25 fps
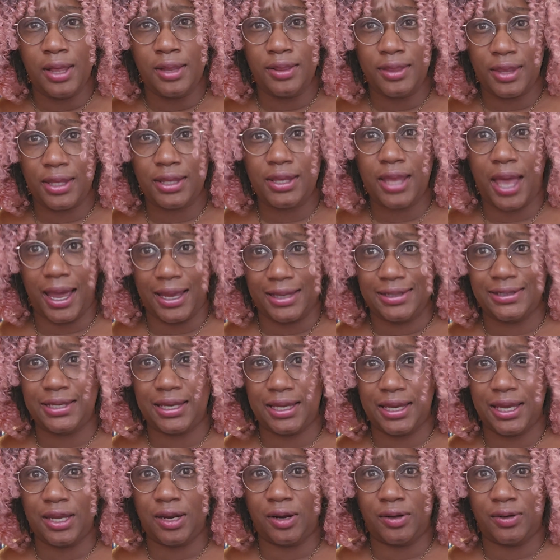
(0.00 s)
that I
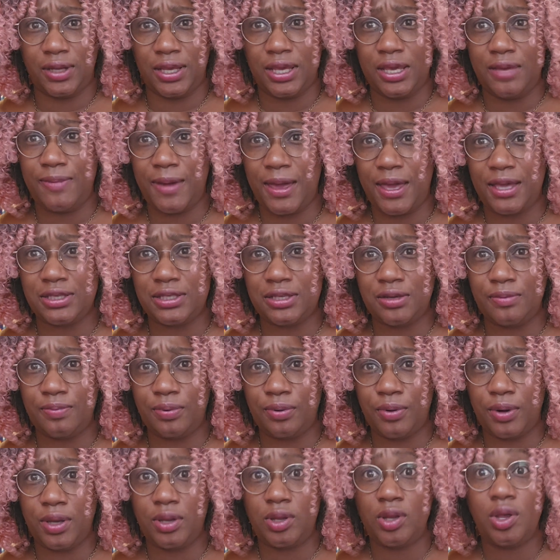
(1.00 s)
did get on eBay at some
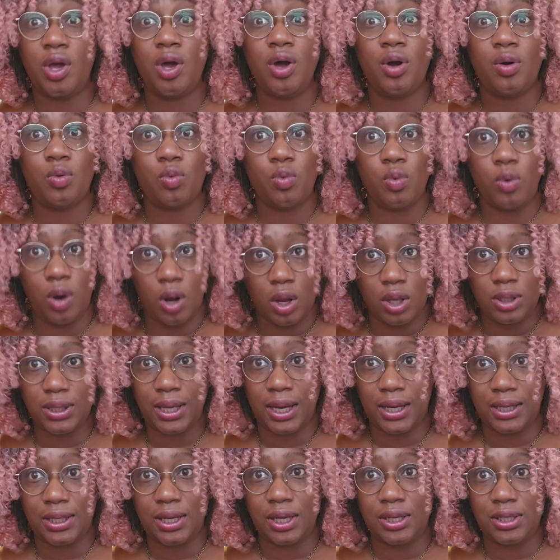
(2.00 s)
point, were all
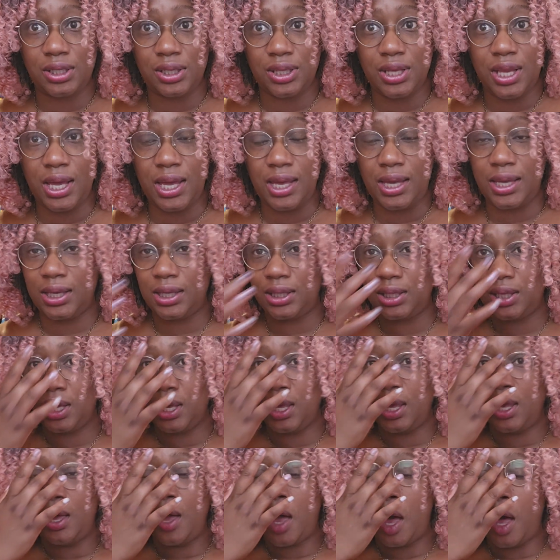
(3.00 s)

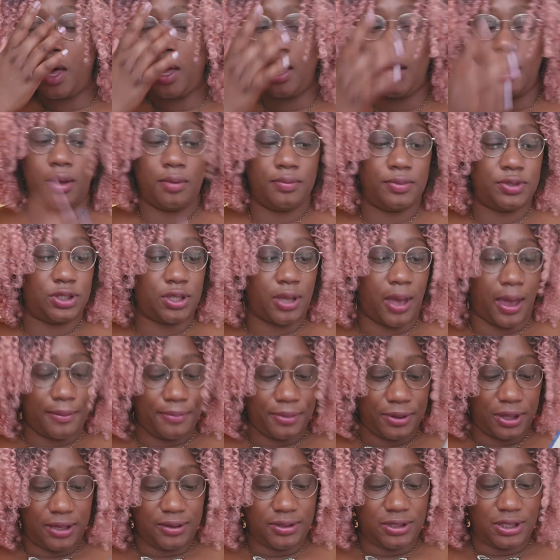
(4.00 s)
$9.99. So I
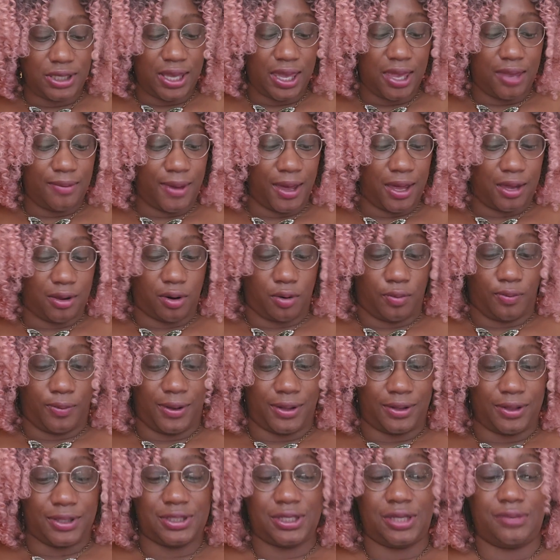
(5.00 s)
believe she came out
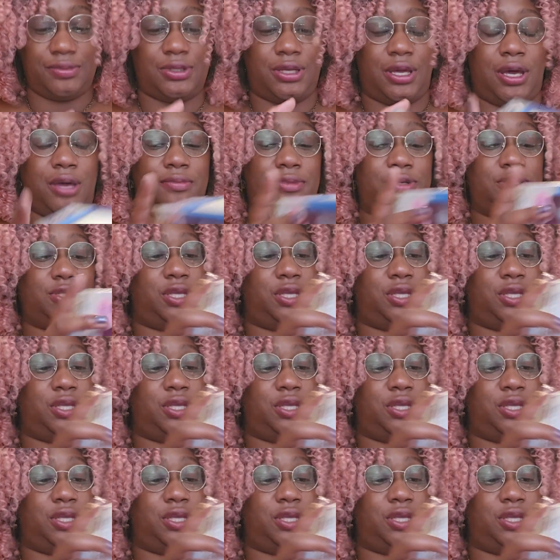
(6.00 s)
around the same time as